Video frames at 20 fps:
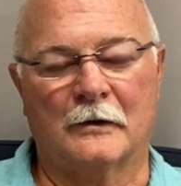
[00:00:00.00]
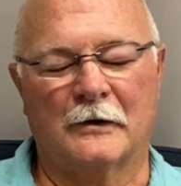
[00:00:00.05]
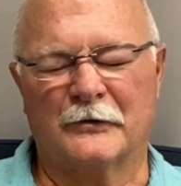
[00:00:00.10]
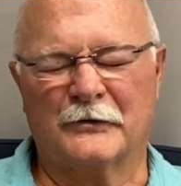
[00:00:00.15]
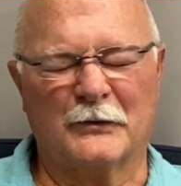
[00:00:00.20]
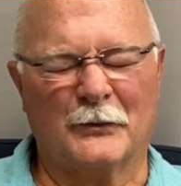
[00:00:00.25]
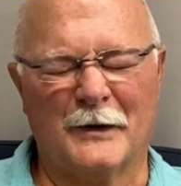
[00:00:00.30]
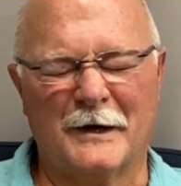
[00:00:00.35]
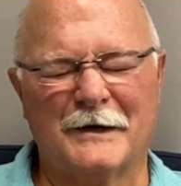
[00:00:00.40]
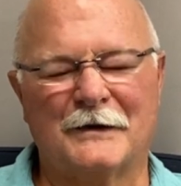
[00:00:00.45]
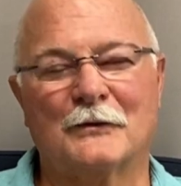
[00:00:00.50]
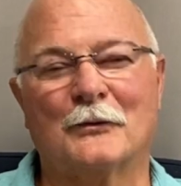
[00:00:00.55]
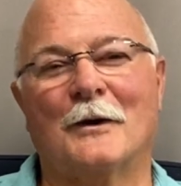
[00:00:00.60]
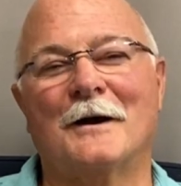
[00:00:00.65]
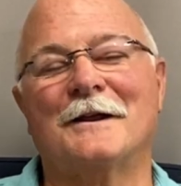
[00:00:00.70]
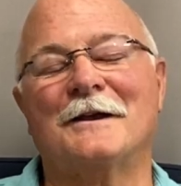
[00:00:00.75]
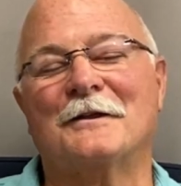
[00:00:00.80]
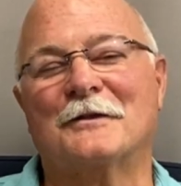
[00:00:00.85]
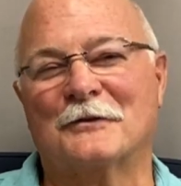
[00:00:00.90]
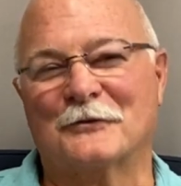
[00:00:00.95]
or
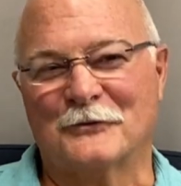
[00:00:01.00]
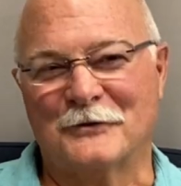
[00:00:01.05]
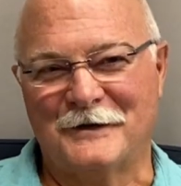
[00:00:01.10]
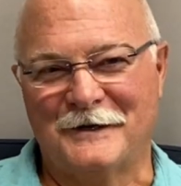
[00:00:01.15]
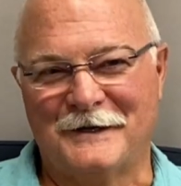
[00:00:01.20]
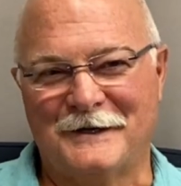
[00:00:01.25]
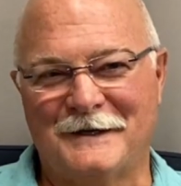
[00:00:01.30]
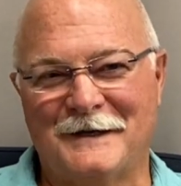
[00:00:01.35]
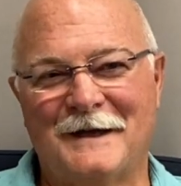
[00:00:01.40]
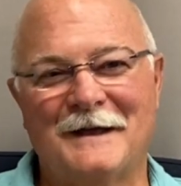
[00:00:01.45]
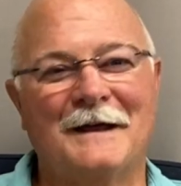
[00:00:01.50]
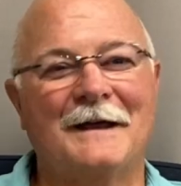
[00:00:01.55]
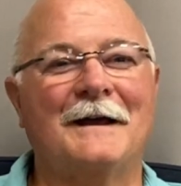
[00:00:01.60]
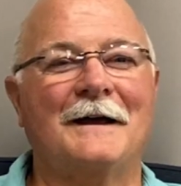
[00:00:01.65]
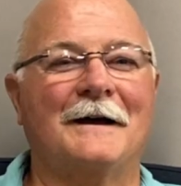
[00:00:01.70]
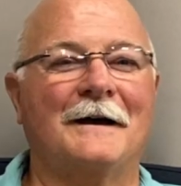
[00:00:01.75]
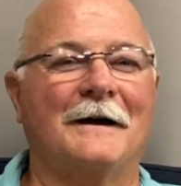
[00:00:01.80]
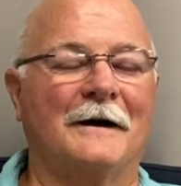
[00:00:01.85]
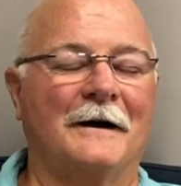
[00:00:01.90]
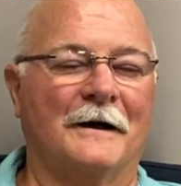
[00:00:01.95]
2023
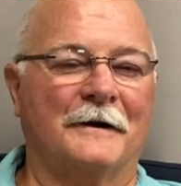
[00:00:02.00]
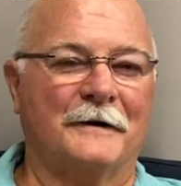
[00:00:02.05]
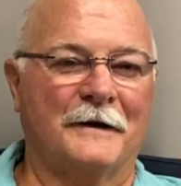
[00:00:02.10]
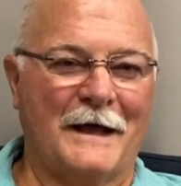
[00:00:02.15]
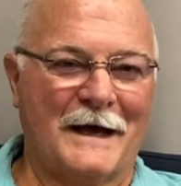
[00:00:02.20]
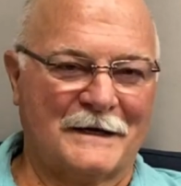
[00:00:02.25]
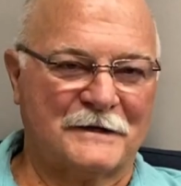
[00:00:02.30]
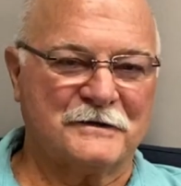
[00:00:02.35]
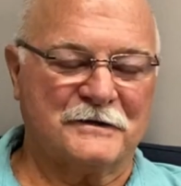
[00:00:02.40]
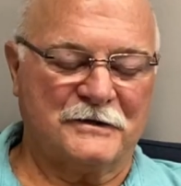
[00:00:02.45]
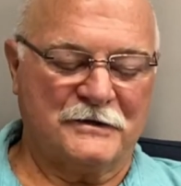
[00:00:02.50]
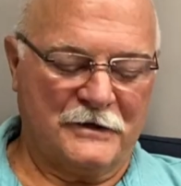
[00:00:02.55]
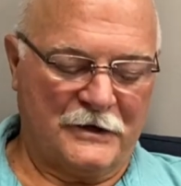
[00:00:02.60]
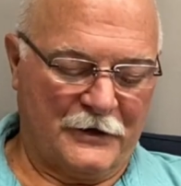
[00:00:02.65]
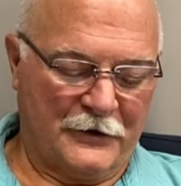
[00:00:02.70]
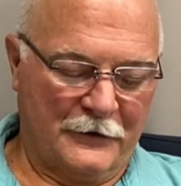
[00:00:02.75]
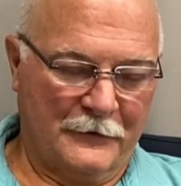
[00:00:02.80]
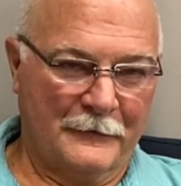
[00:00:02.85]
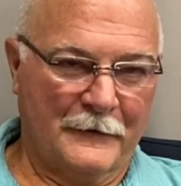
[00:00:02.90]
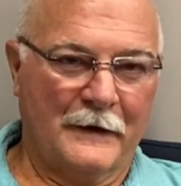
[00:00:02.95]
next year.